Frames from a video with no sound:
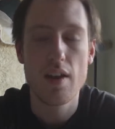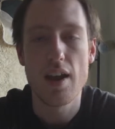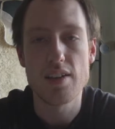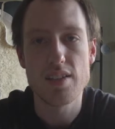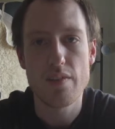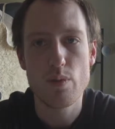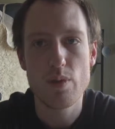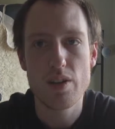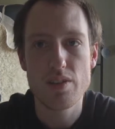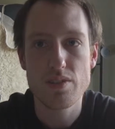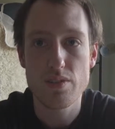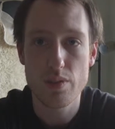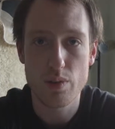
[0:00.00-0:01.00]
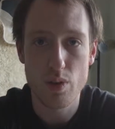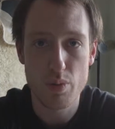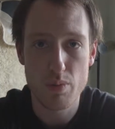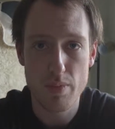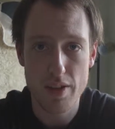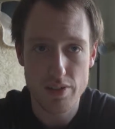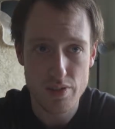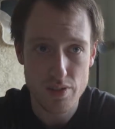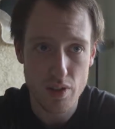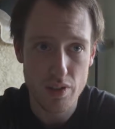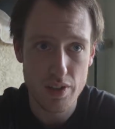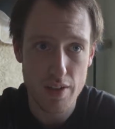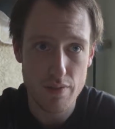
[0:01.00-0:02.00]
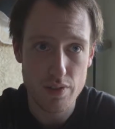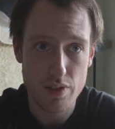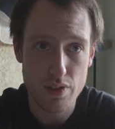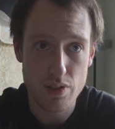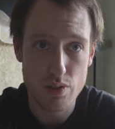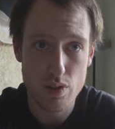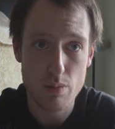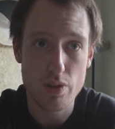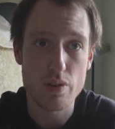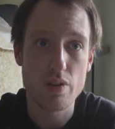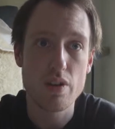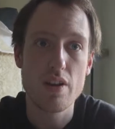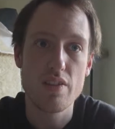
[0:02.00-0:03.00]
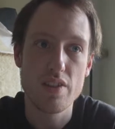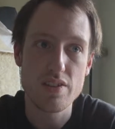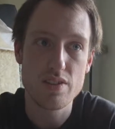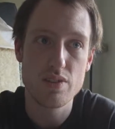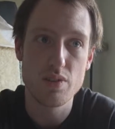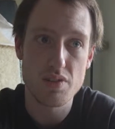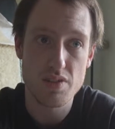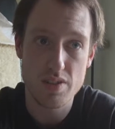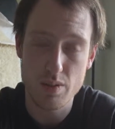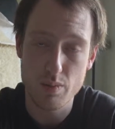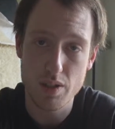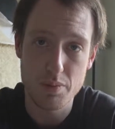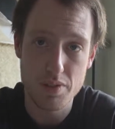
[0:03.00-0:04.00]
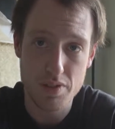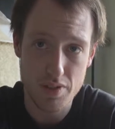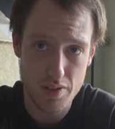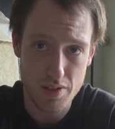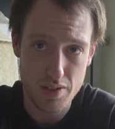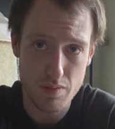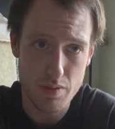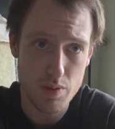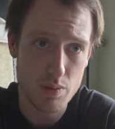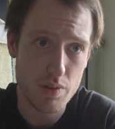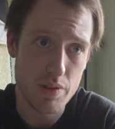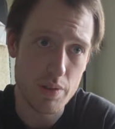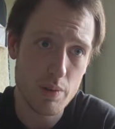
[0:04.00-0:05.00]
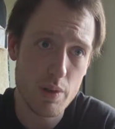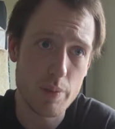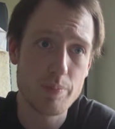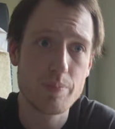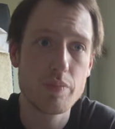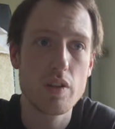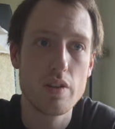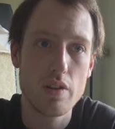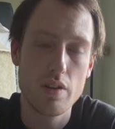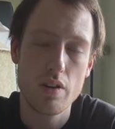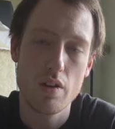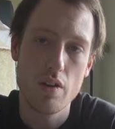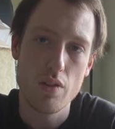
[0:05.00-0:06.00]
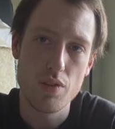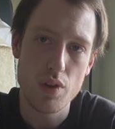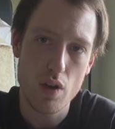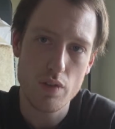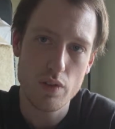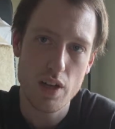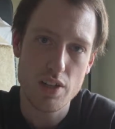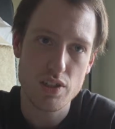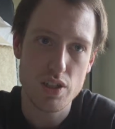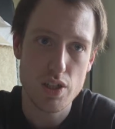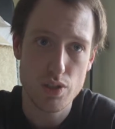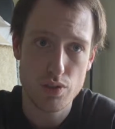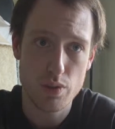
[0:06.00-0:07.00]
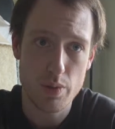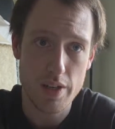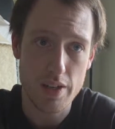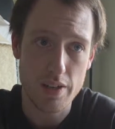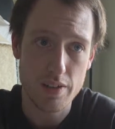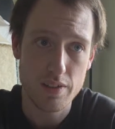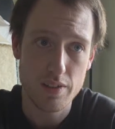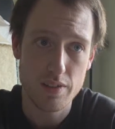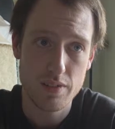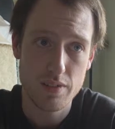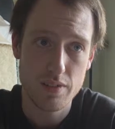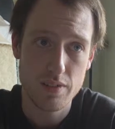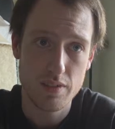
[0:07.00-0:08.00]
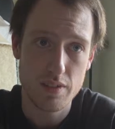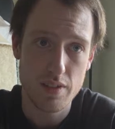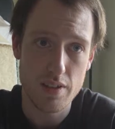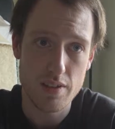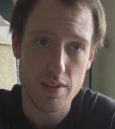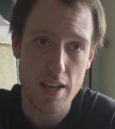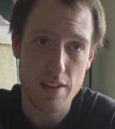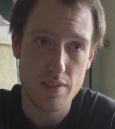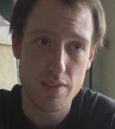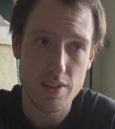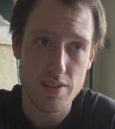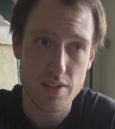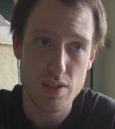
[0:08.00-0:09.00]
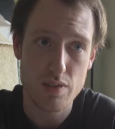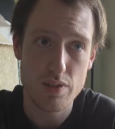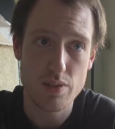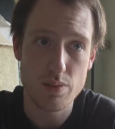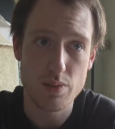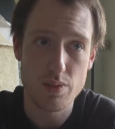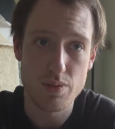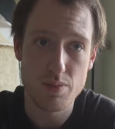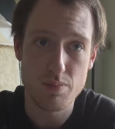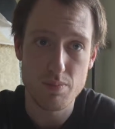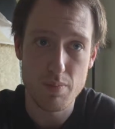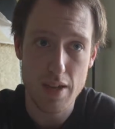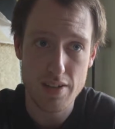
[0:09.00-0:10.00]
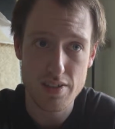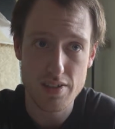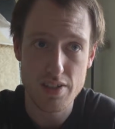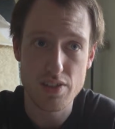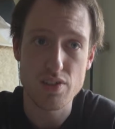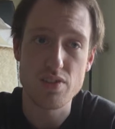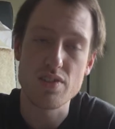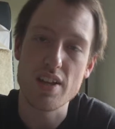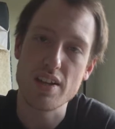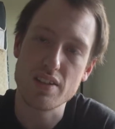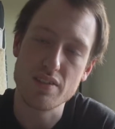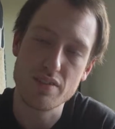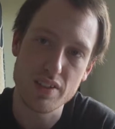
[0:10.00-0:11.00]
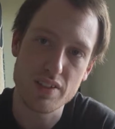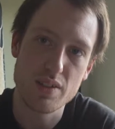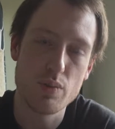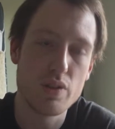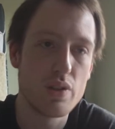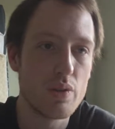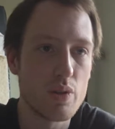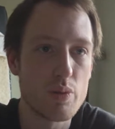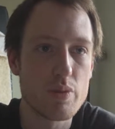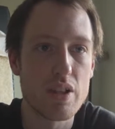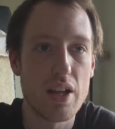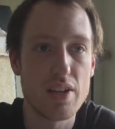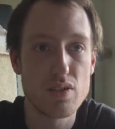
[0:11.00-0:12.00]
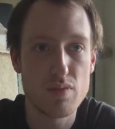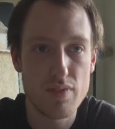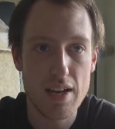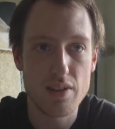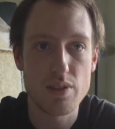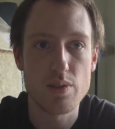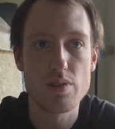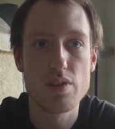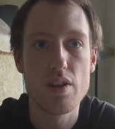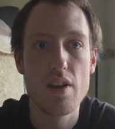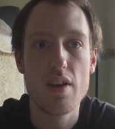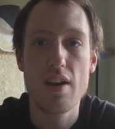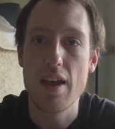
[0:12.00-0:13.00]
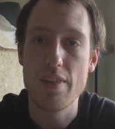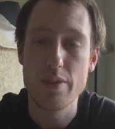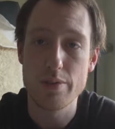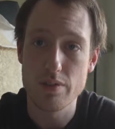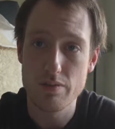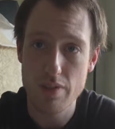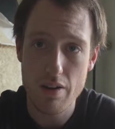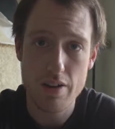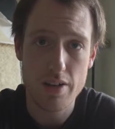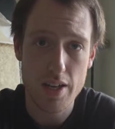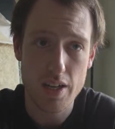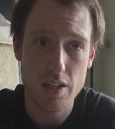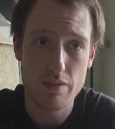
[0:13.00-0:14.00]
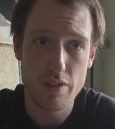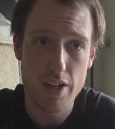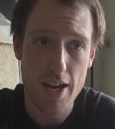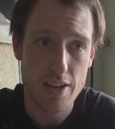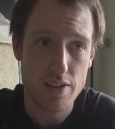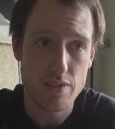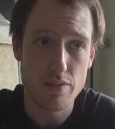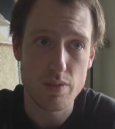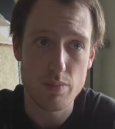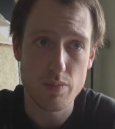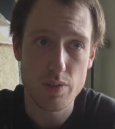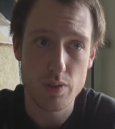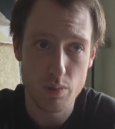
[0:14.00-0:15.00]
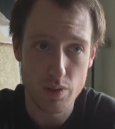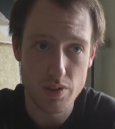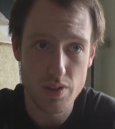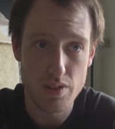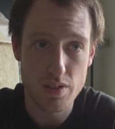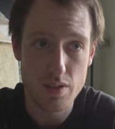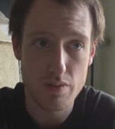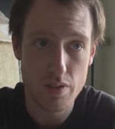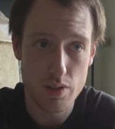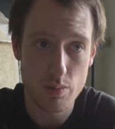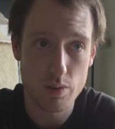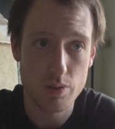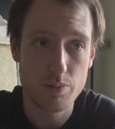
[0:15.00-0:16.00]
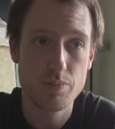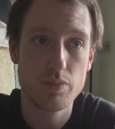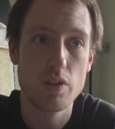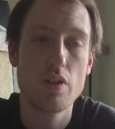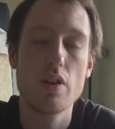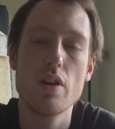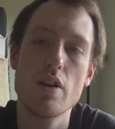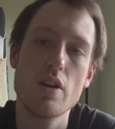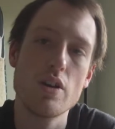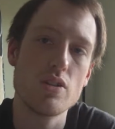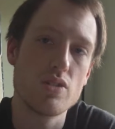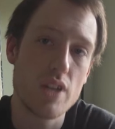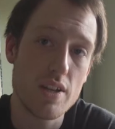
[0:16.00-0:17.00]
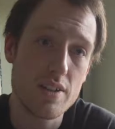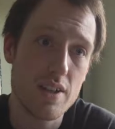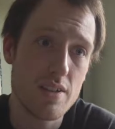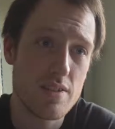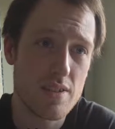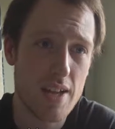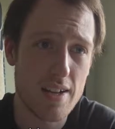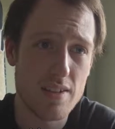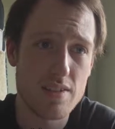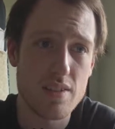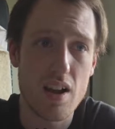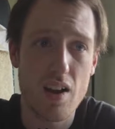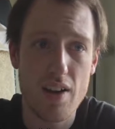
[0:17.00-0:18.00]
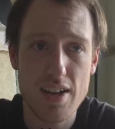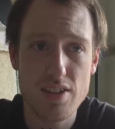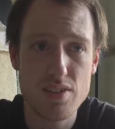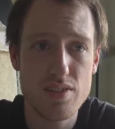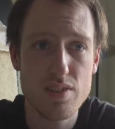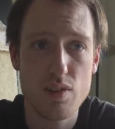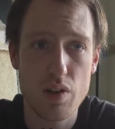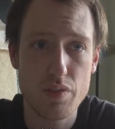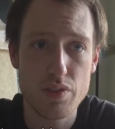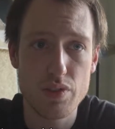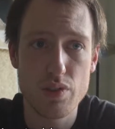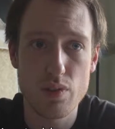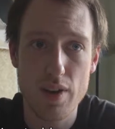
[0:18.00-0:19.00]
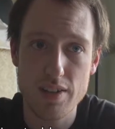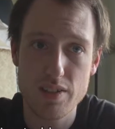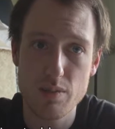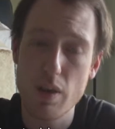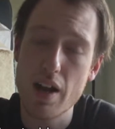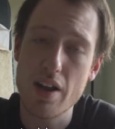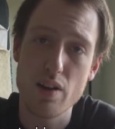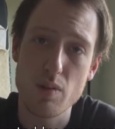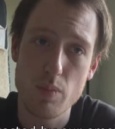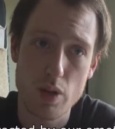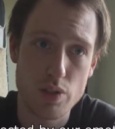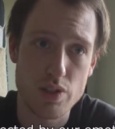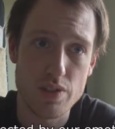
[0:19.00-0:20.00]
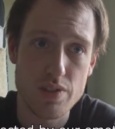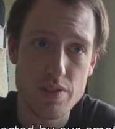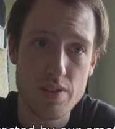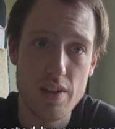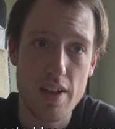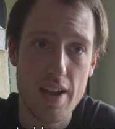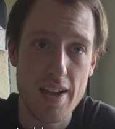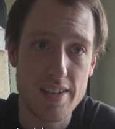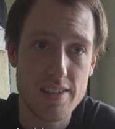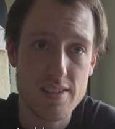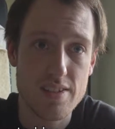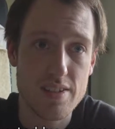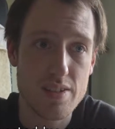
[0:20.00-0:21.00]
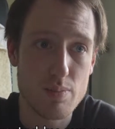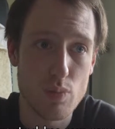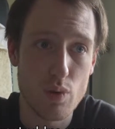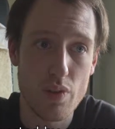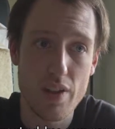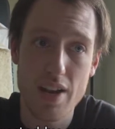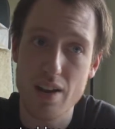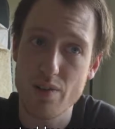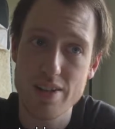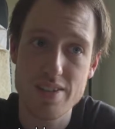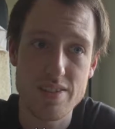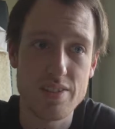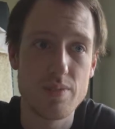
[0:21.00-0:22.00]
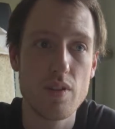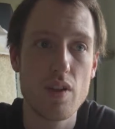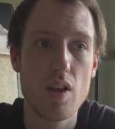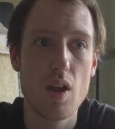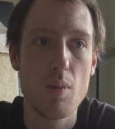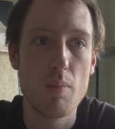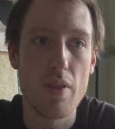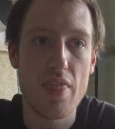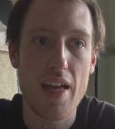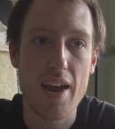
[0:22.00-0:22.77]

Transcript: As everyone else in the group had made a solid effort to contribute, this did not sit well with certain individuals in the group. The overarching issue here is that these individuals made decisions that conflicted with the group's larger values, and there was a very negative reaction towards this individual. Gentile states, our actions are often directed by our emotions and instincts more than our reason, but